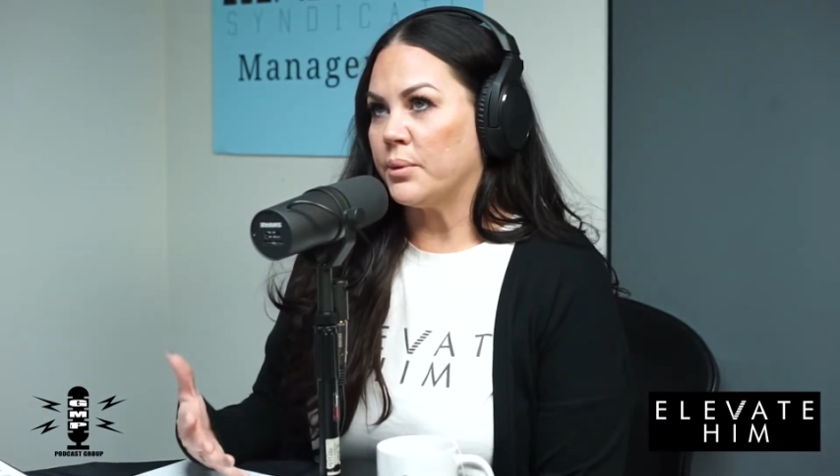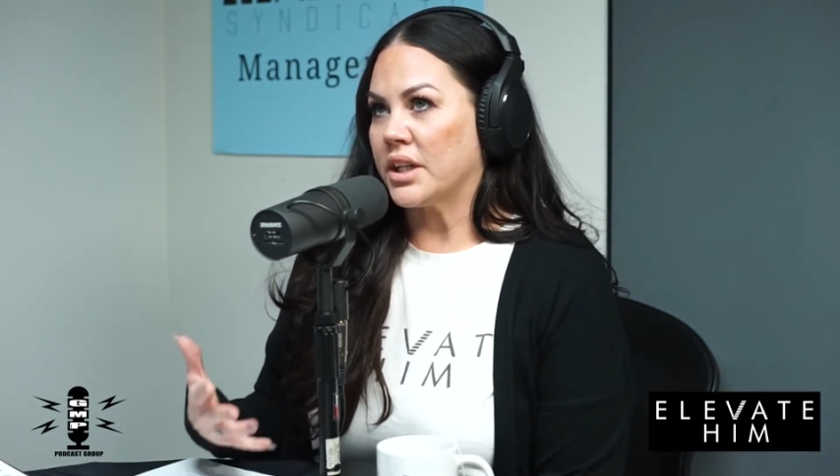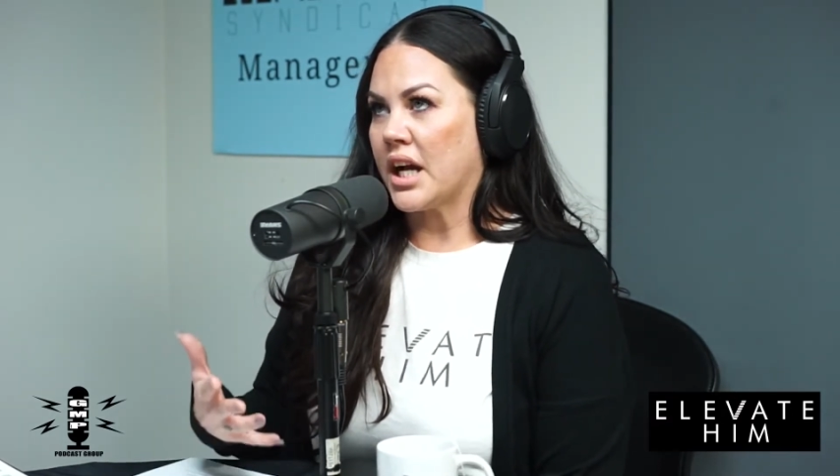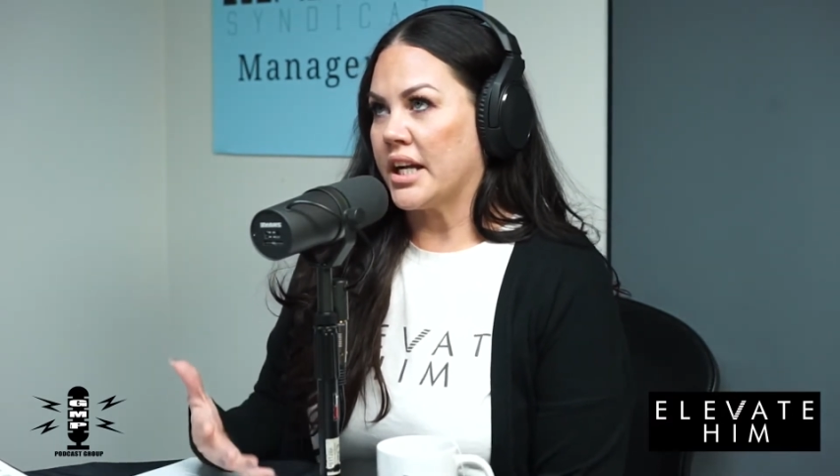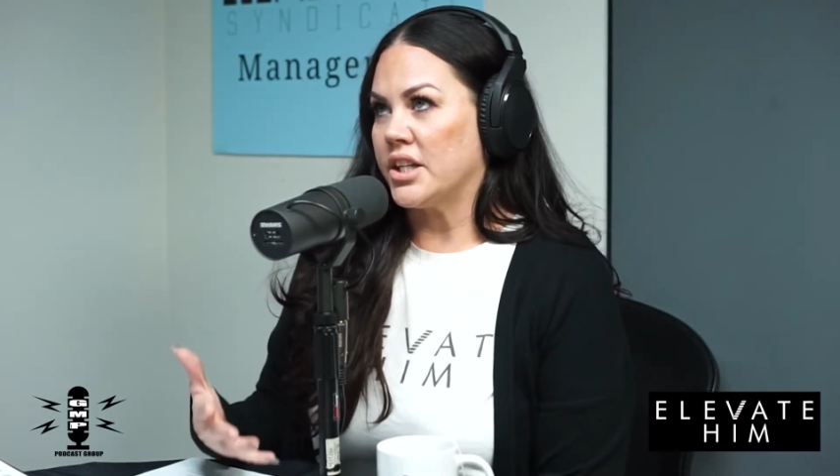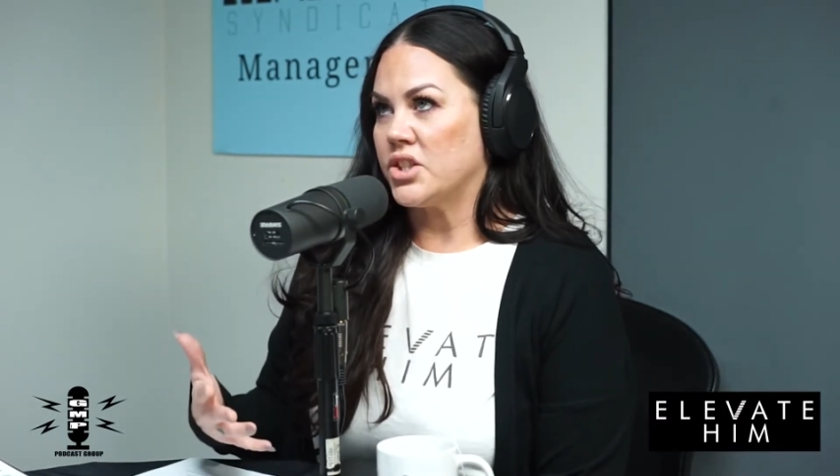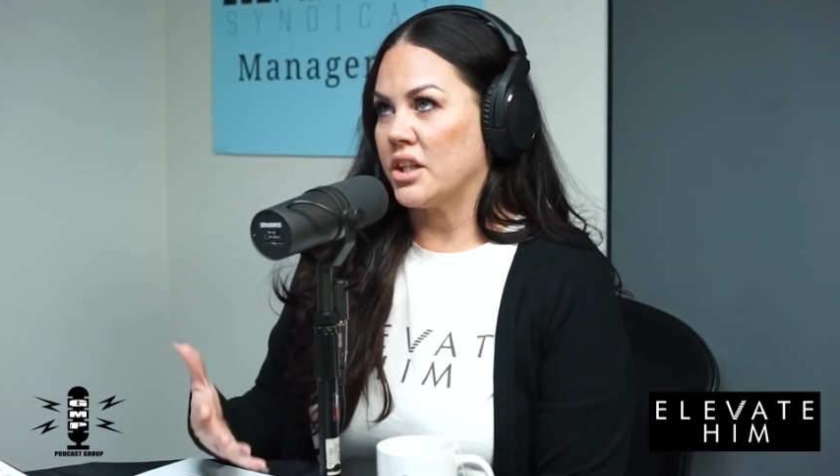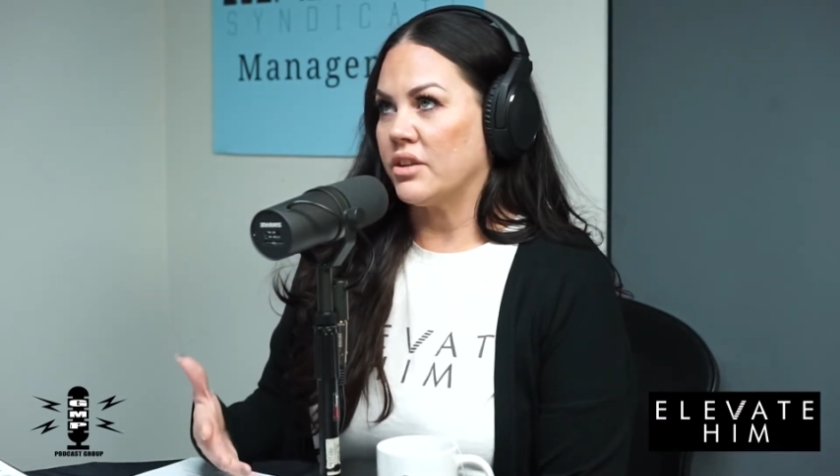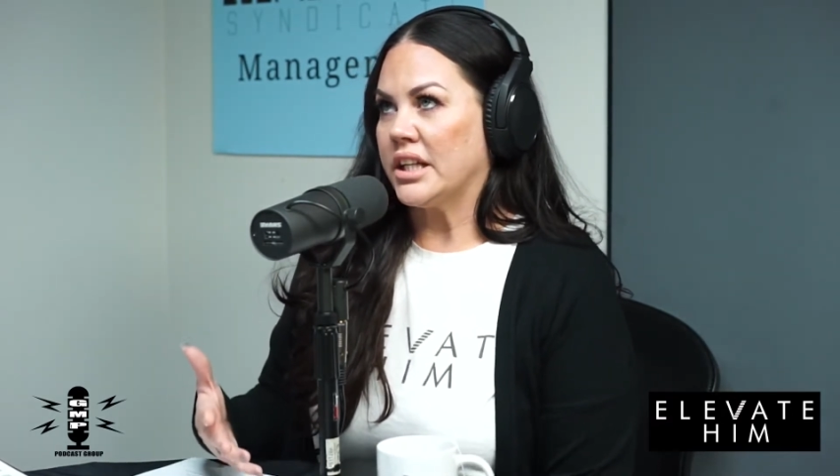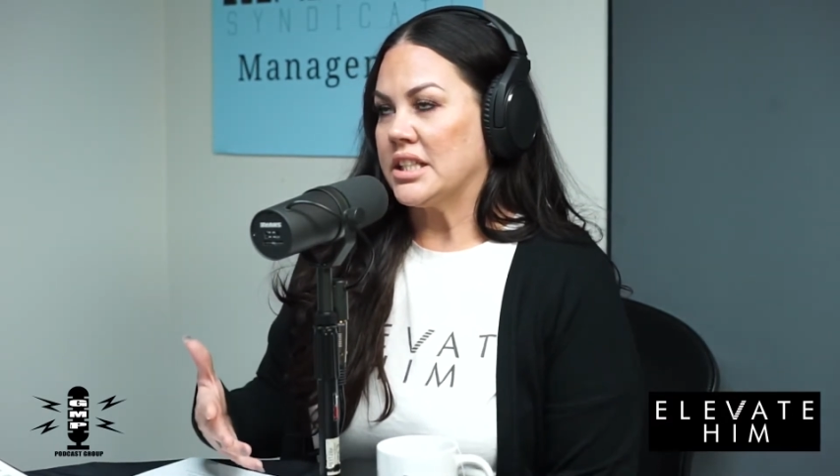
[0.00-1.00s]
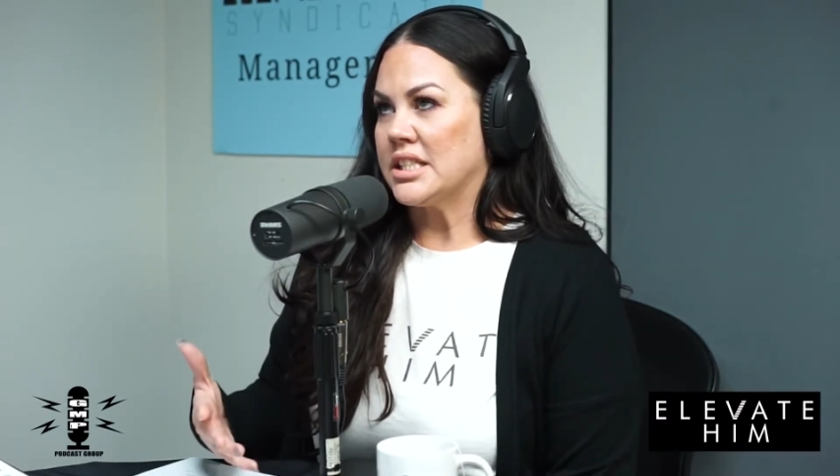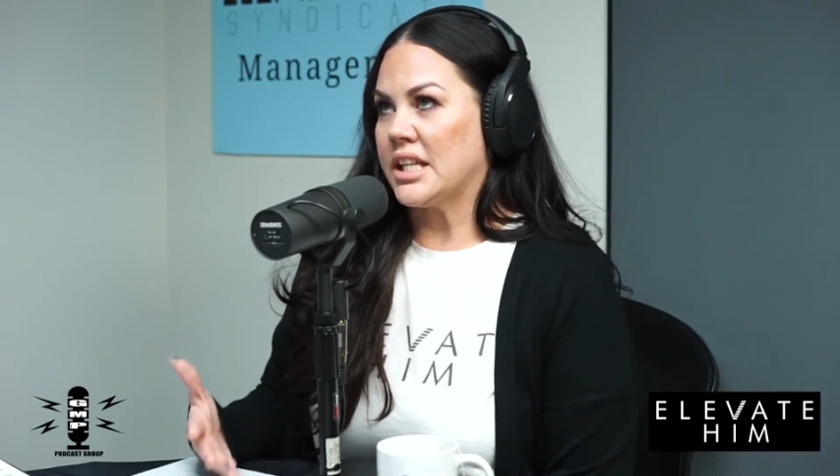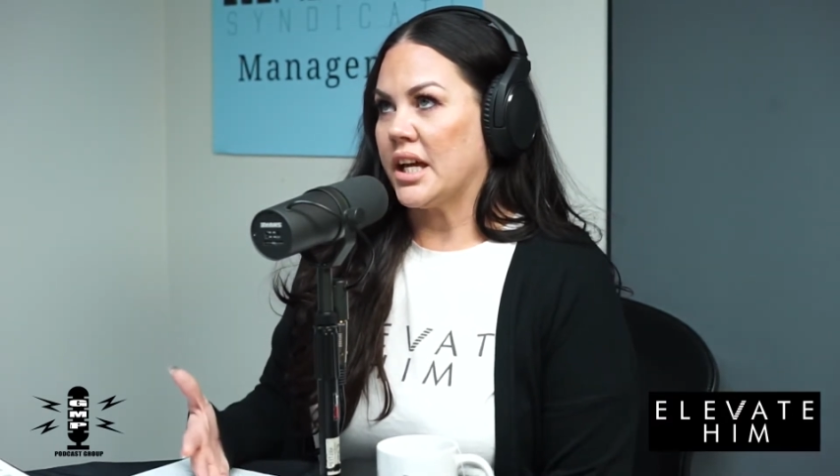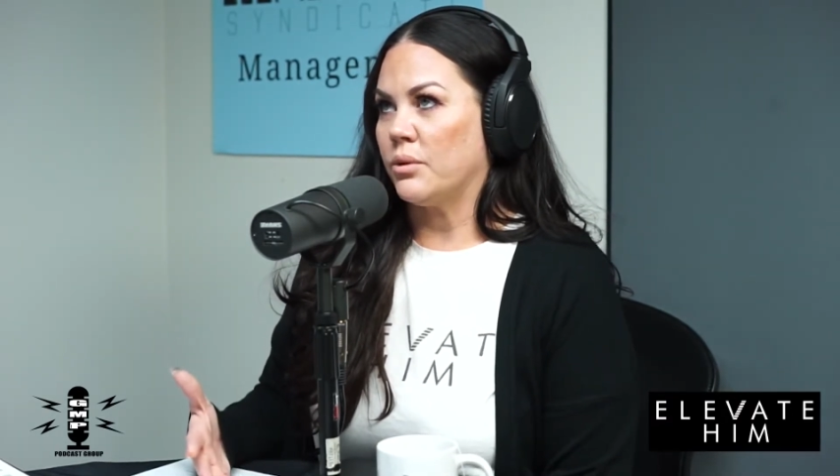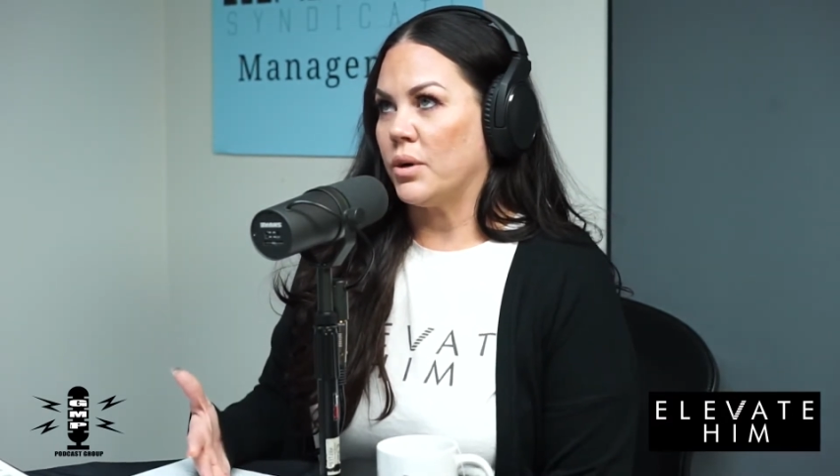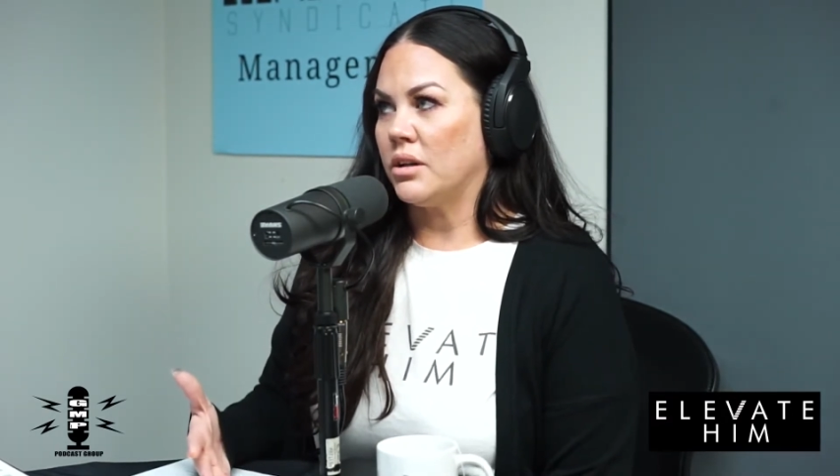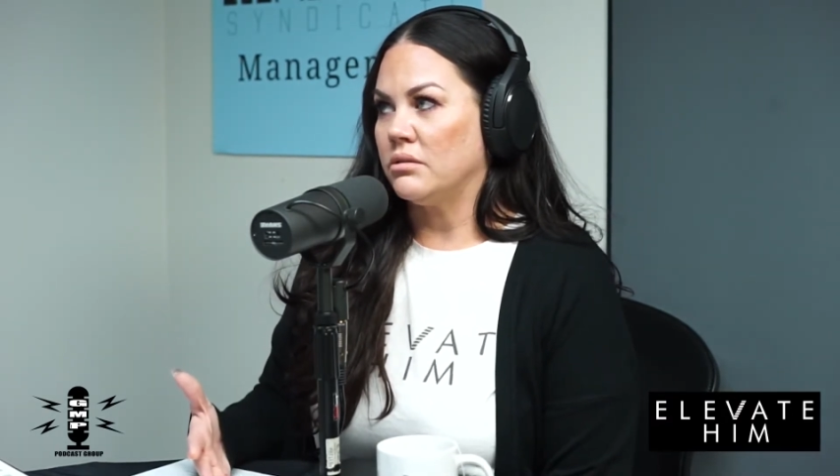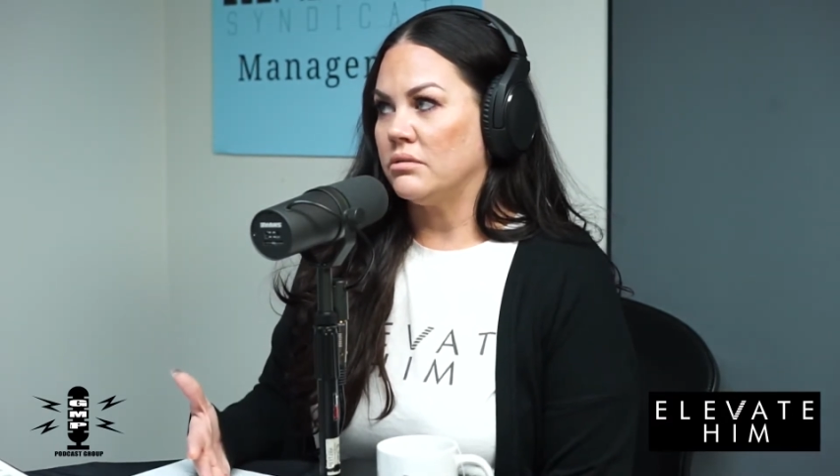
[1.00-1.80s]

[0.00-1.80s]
would kind of generate and say, well,